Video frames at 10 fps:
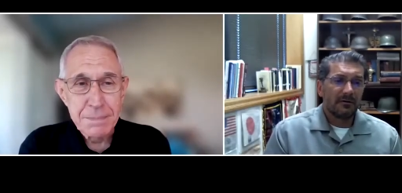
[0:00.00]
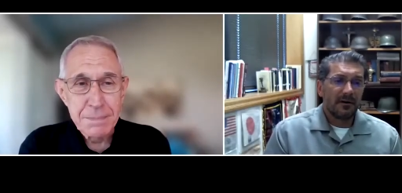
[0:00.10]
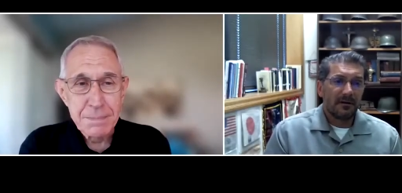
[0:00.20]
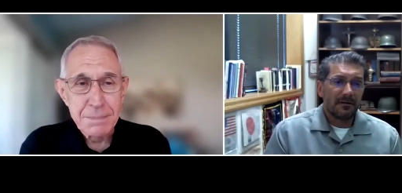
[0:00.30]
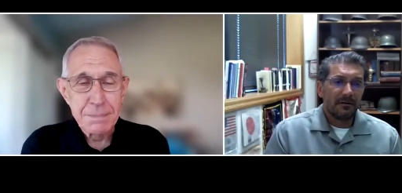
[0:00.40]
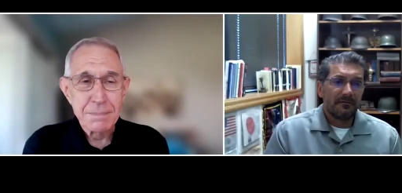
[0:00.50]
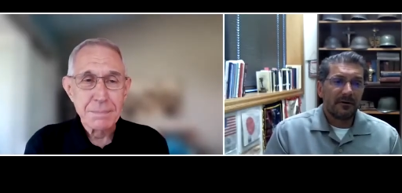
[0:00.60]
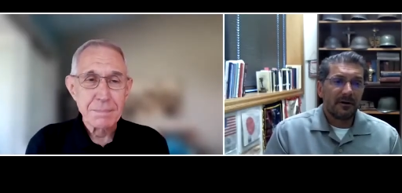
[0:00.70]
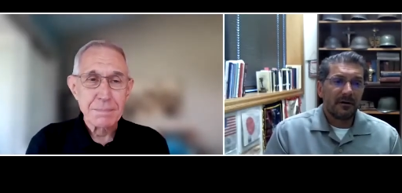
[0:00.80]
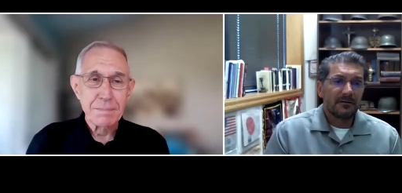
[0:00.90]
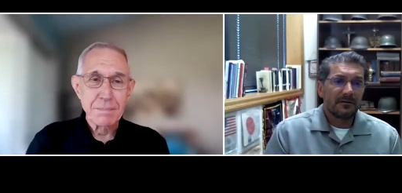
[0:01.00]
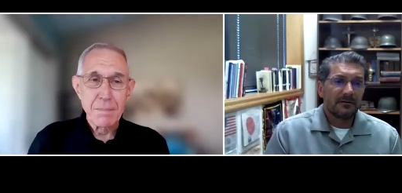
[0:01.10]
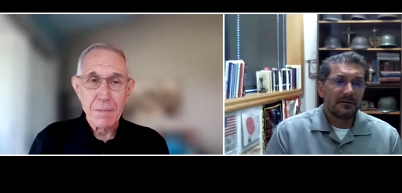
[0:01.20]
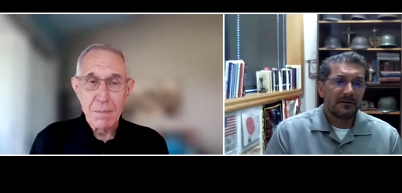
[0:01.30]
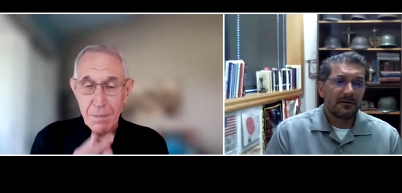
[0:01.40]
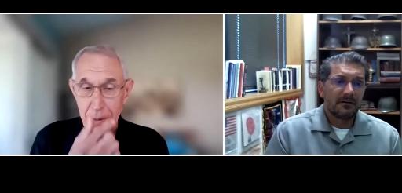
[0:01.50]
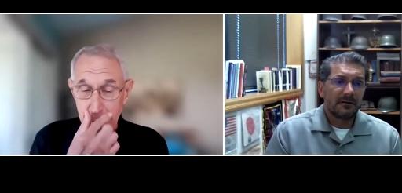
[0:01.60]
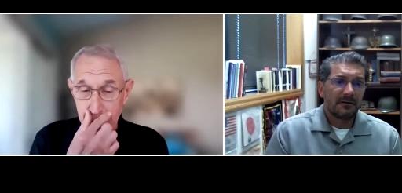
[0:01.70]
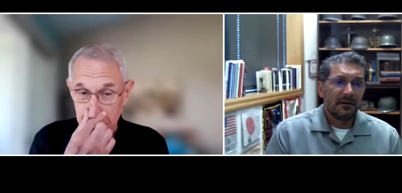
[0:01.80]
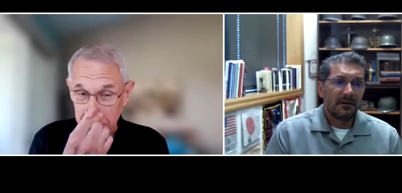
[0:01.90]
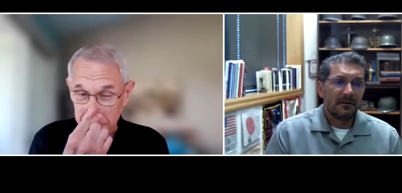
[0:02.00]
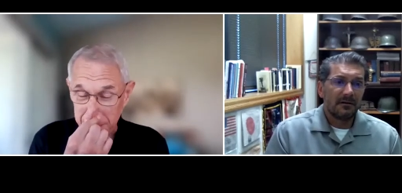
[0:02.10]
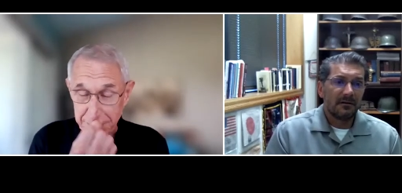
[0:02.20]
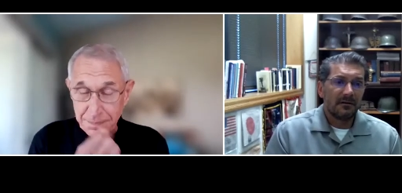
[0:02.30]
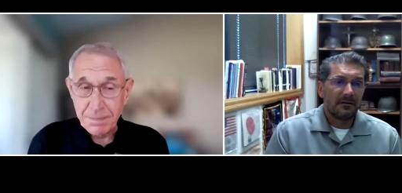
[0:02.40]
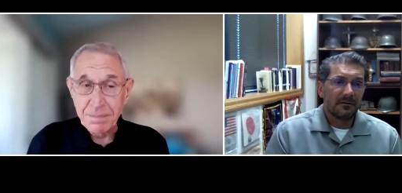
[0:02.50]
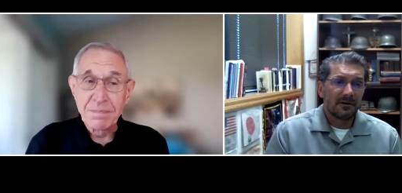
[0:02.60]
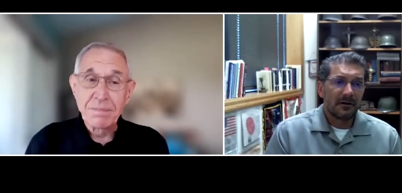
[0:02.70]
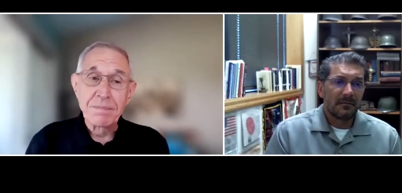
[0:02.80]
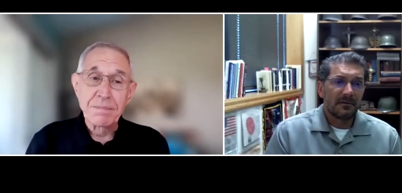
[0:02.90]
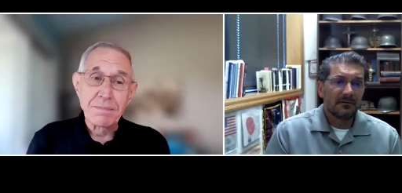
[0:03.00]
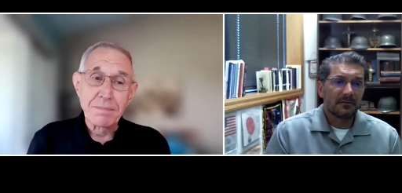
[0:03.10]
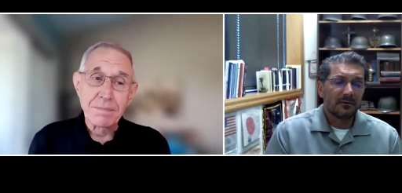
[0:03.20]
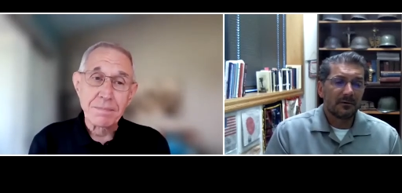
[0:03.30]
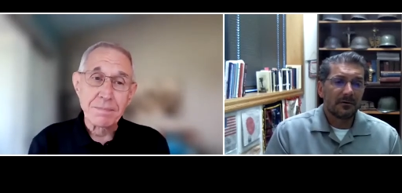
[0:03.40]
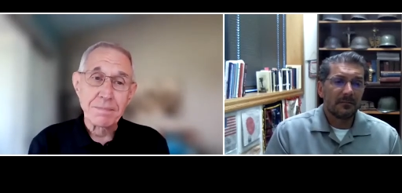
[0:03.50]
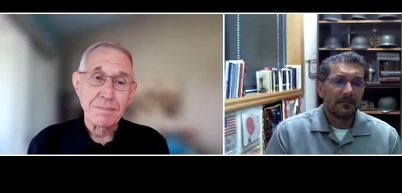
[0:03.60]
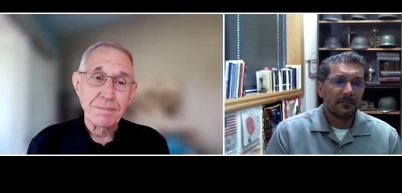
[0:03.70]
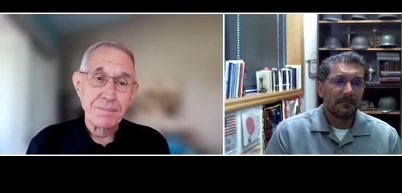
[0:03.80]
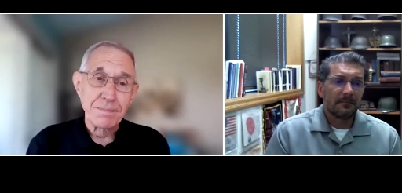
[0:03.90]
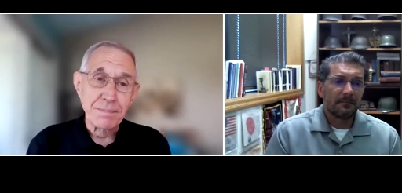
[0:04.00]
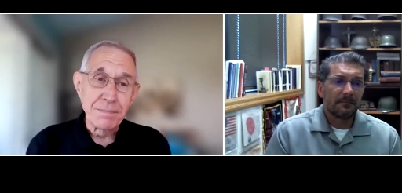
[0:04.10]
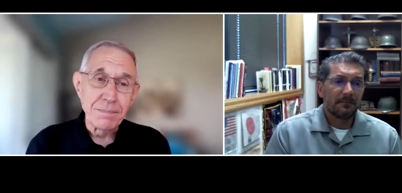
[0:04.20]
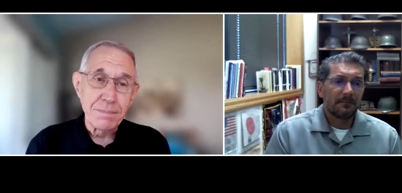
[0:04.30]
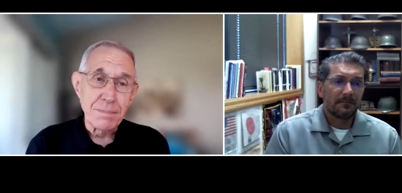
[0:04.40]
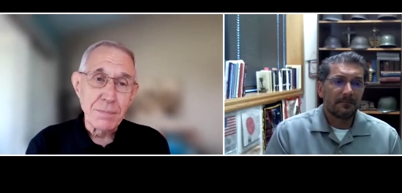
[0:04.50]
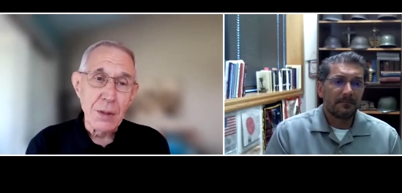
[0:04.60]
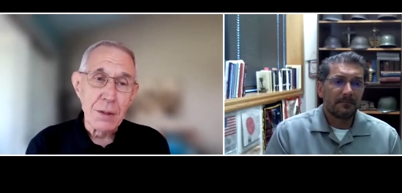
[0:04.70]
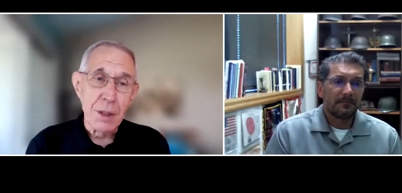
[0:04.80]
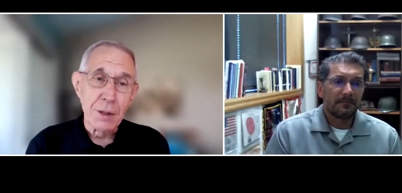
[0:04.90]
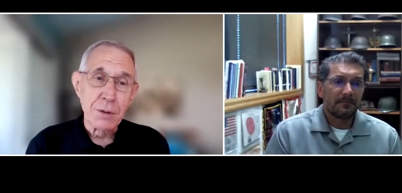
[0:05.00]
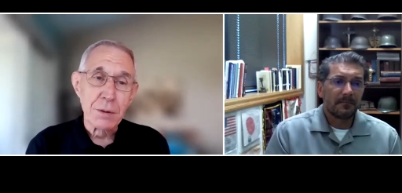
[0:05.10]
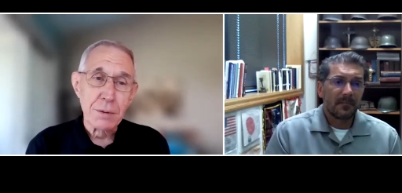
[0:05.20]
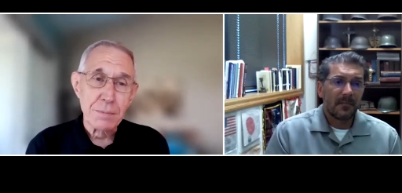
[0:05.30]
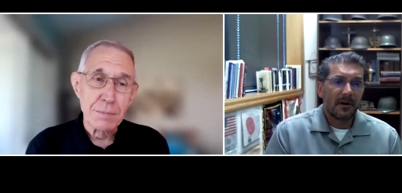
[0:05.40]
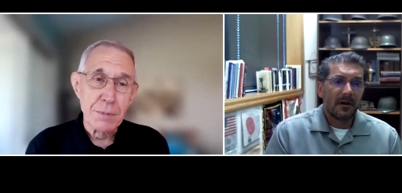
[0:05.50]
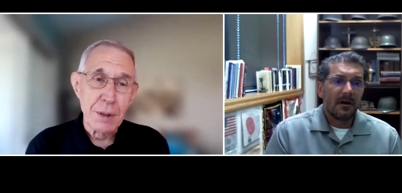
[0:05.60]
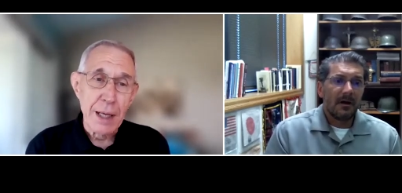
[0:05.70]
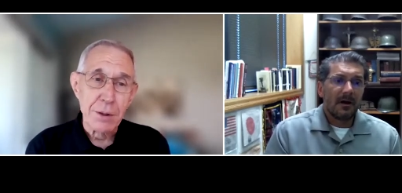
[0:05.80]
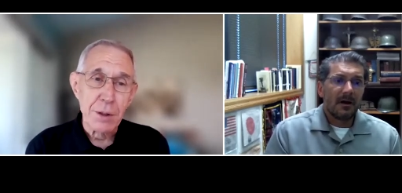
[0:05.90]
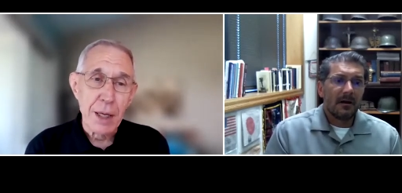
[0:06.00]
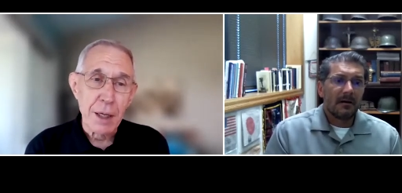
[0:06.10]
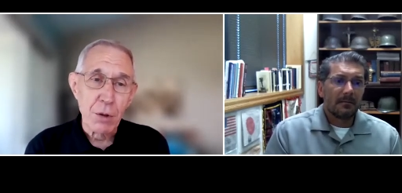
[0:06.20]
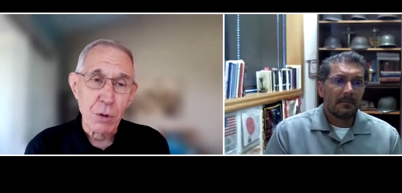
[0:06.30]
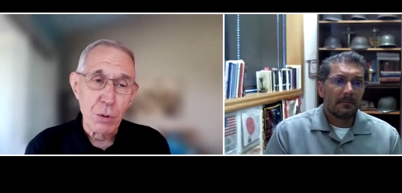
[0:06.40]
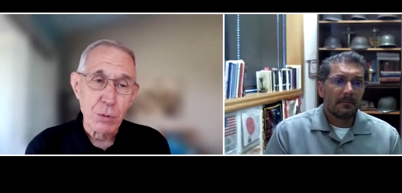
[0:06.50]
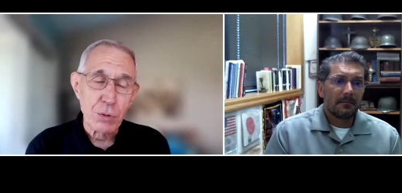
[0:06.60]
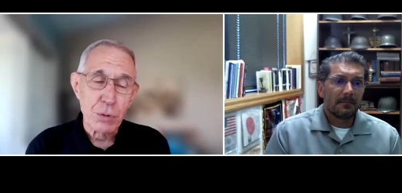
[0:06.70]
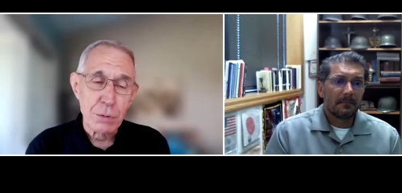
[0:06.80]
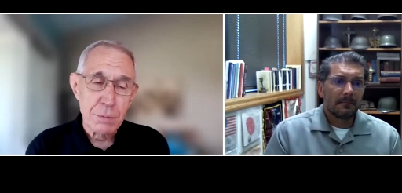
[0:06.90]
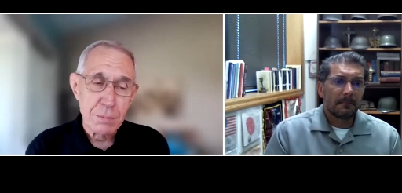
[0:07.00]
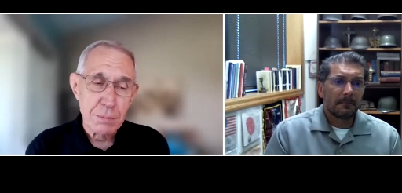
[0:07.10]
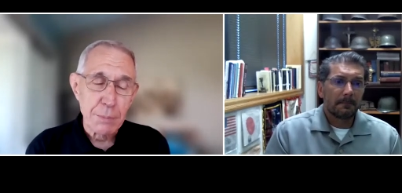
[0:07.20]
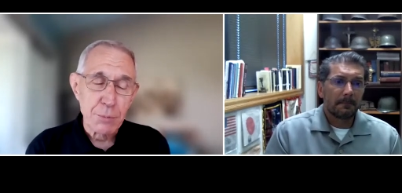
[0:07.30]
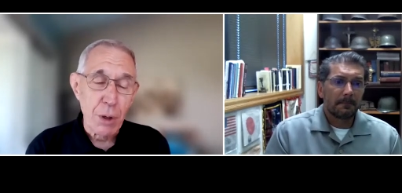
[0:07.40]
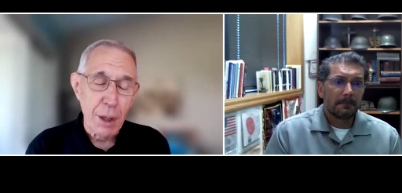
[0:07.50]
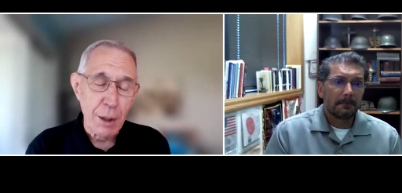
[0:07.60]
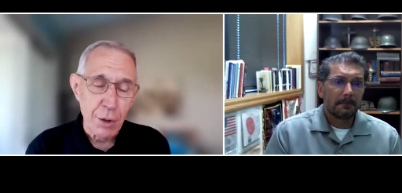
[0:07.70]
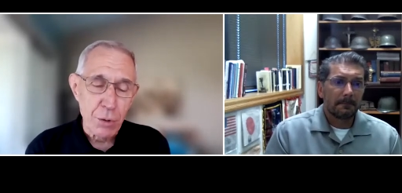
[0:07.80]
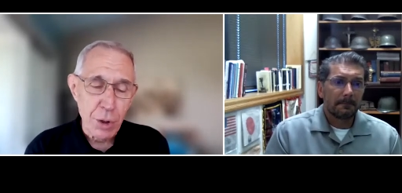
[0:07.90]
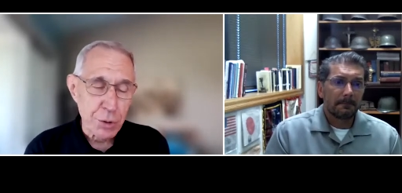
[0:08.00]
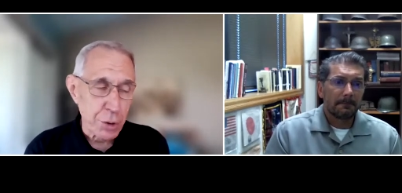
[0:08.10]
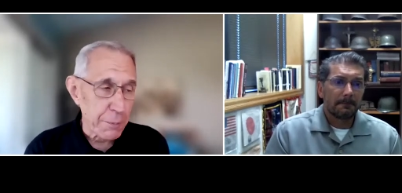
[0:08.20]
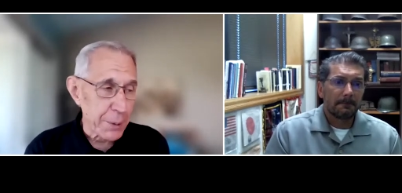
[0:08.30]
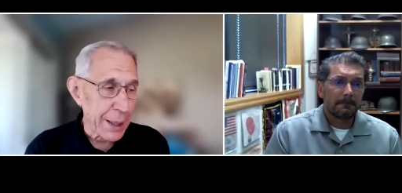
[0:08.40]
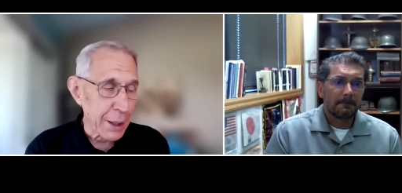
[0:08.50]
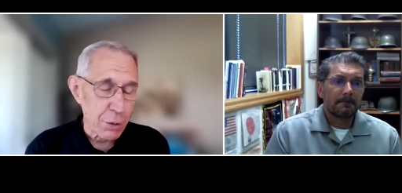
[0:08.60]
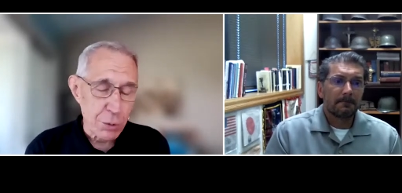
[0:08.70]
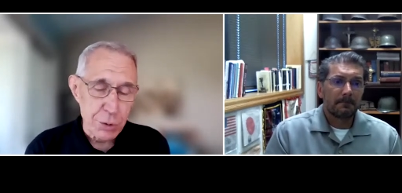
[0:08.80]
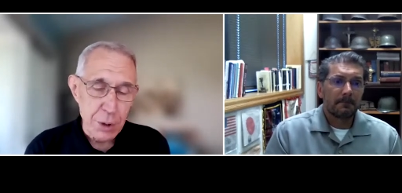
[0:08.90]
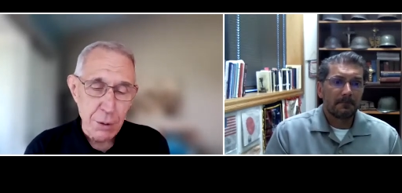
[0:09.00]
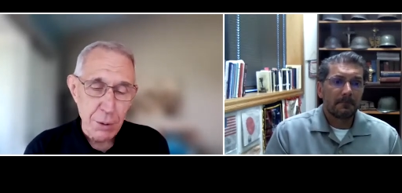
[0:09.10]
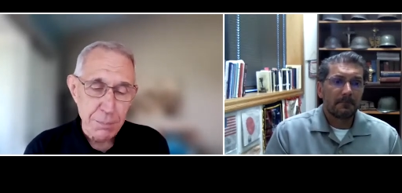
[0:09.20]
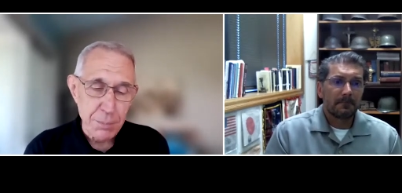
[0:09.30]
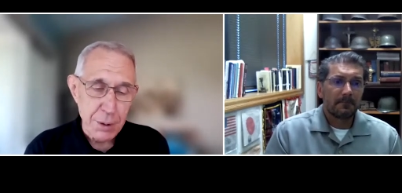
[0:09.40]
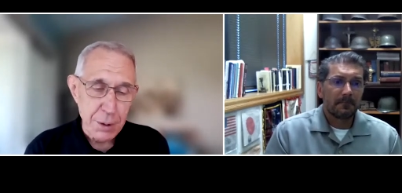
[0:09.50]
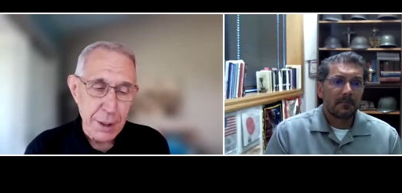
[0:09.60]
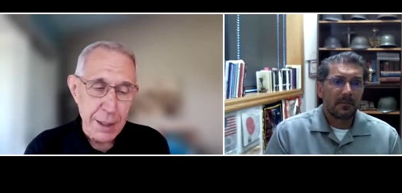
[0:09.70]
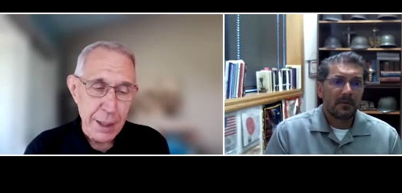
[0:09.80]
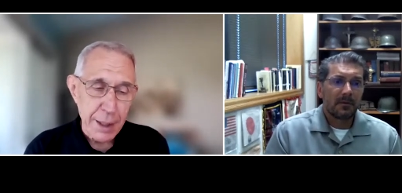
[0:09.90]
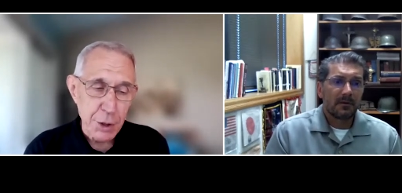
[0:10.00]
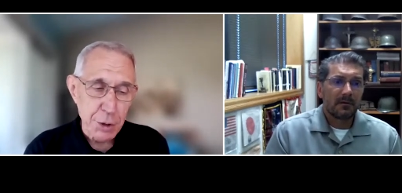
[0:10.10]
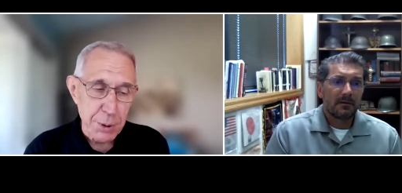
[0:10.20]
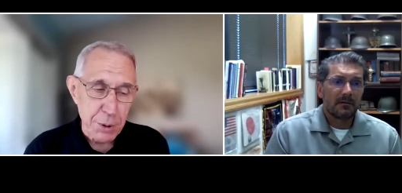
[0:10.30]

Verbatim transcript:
Speaker 1: death notifications in in your time in this work.
Speaker 2: Yes, and that that includes. I'm sorry, I didn't cut you off. But that includes not only the K Is but